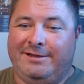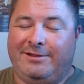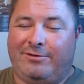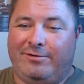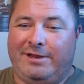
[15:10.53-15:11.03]

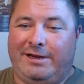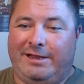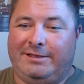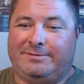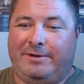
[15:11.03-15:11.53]

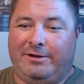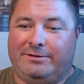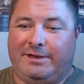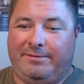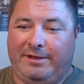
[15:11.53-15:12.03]
388 is my
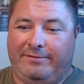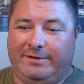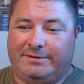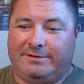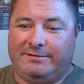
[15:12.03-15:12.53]
all-time
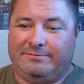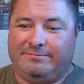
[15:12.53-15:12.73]
heaviest.